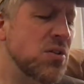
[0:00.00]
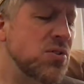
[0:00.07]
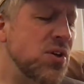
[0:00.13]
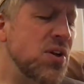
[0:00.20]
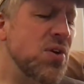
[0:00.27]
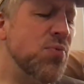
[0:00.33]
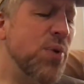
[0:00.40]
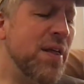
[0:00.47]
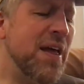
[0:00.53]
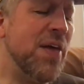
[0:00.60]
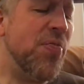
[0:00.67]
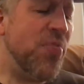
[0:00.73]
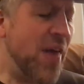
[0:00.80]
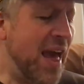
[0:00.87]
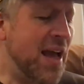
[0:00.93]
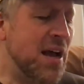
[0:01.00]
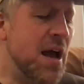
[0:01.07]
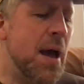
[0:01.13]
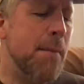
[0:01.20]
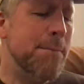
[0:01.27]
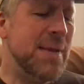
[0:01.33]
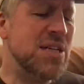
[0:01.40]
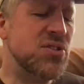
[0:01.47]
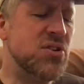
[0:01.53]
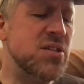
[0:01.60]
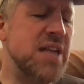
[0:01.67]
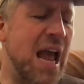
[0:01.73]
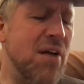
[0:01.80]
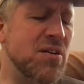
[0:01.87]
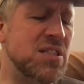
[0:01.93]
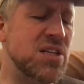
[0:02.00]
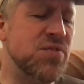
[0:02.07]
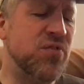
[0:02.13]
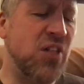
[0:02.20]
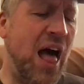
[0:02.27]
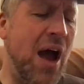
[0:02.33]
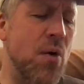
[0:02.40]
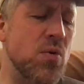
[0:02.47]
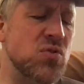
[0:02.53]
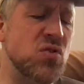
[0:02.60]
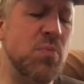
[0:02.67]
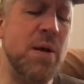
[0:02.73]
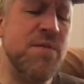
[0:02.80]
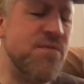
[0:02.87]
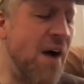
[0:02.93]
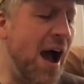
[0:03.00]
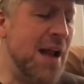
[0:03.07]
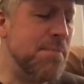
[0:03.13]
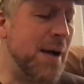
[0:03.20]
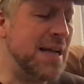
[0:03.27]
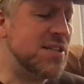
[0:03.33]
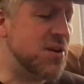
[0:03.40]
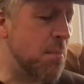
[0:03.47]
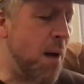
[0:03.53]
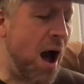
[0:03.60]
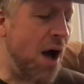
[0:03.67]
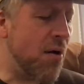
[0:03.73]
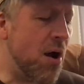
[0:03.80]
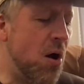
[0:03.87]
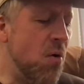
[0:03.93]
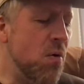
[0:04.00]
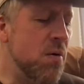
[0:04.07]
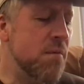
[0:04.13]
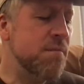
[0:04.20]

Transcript: Do you really think Mr. Davis's flowers will be fine by tomorrow?